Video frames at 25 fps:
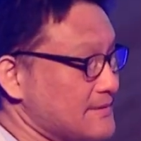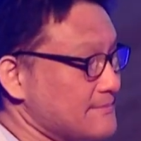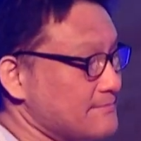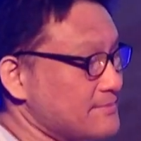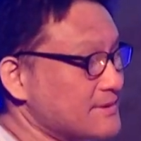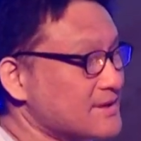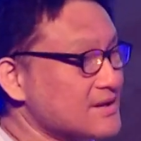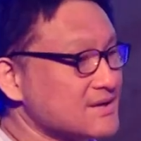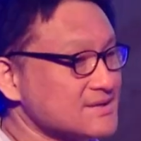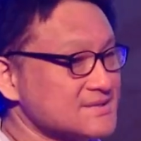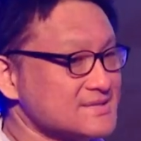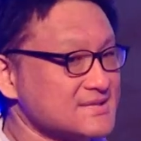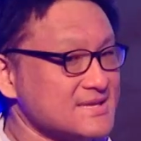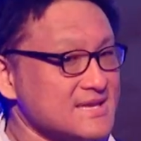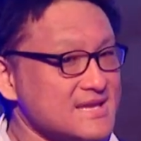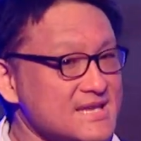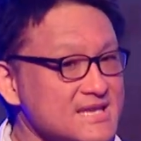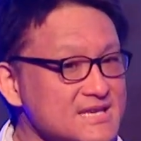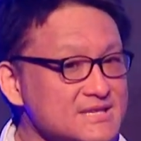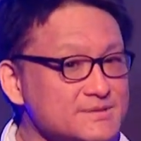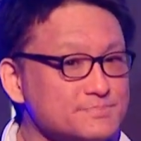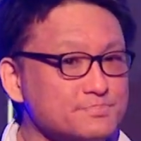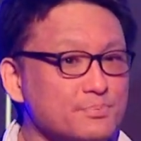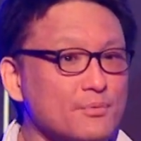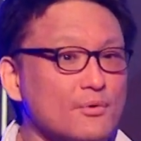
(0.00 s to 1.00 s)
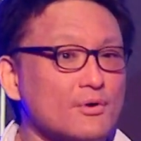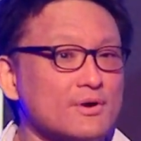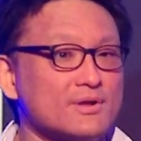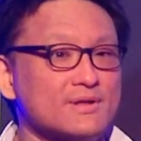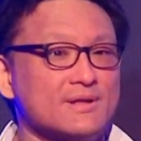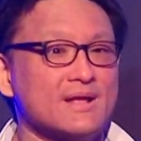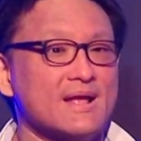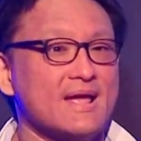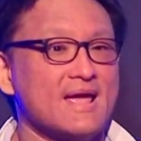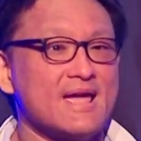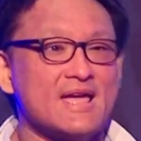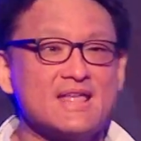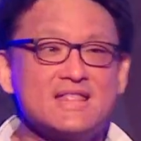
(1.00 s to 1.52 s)
because esport,
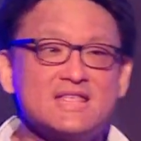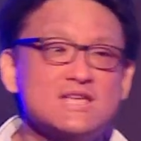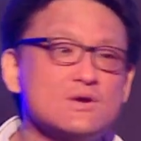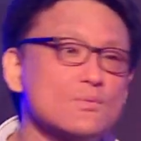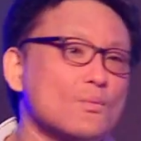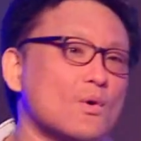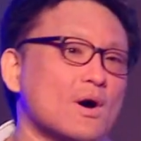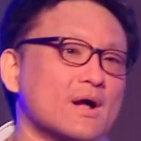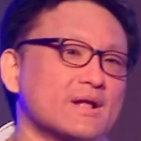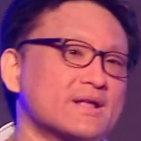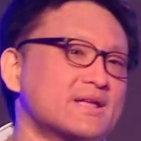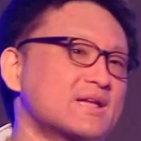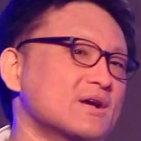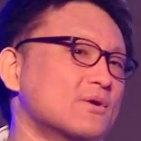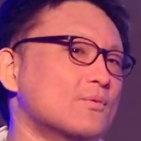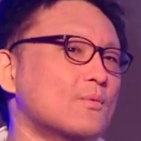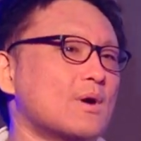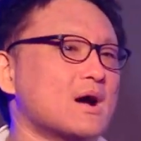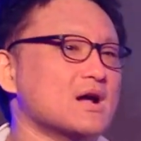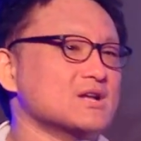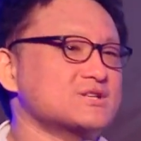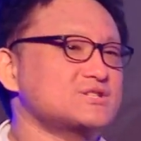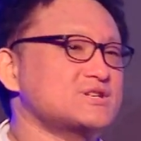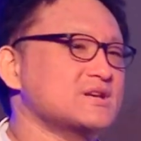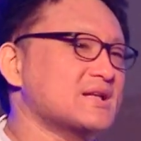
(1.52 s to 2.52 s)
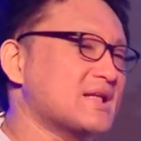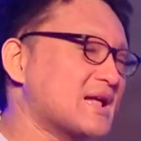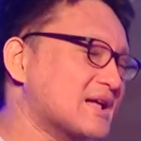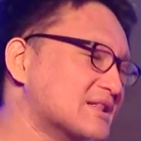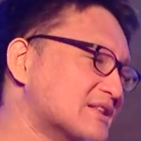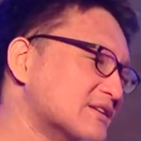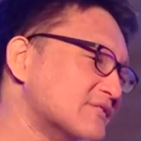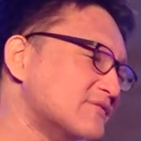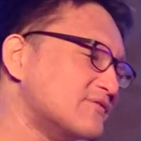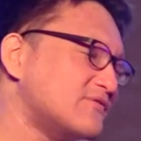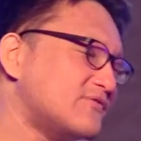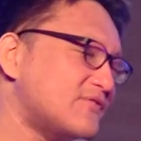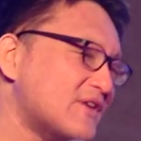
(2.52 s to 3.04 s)
anyone can watch it at a
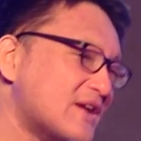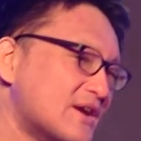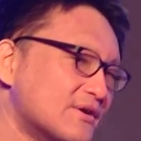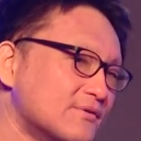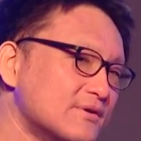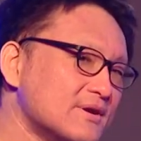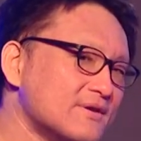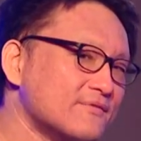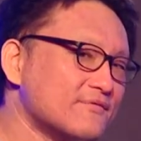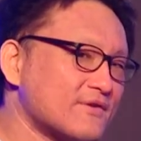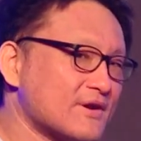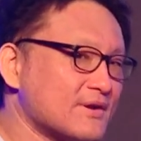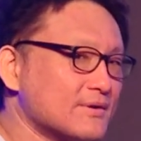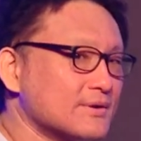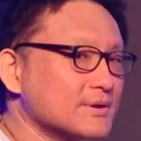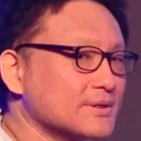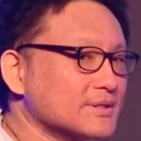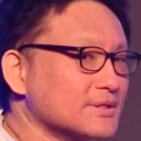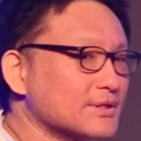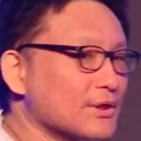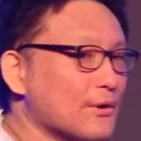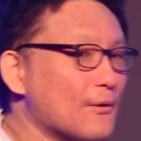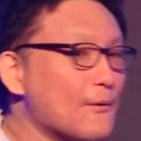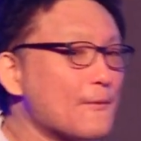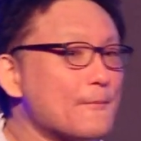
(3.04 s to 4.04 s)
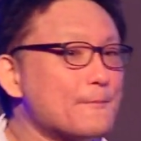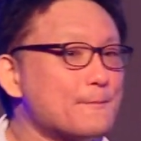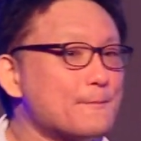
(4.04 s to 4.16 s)
very, very low